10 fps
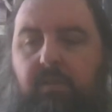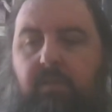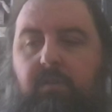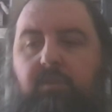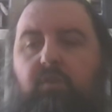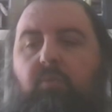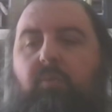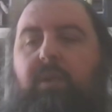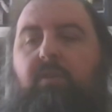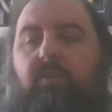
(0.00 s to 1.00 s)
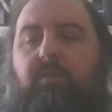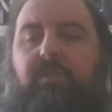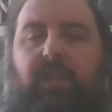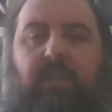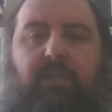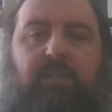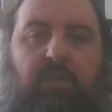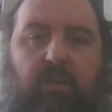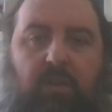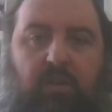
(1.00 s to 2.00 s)
So when God
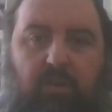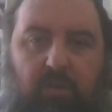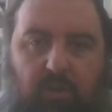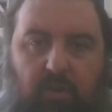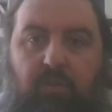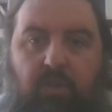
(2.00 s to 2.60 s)
says, I am